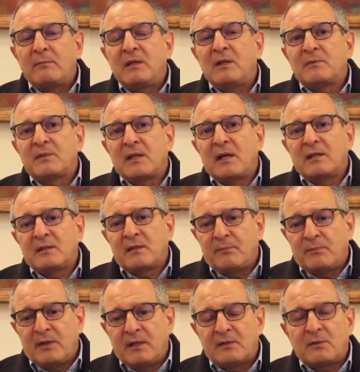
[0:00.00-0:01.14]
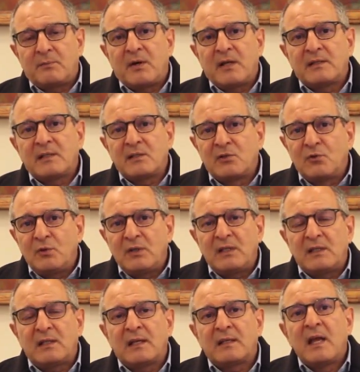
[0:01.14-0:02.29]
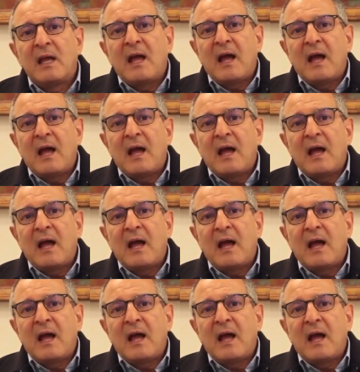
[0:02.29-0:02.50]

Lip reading: medium-sized enterprises do need that,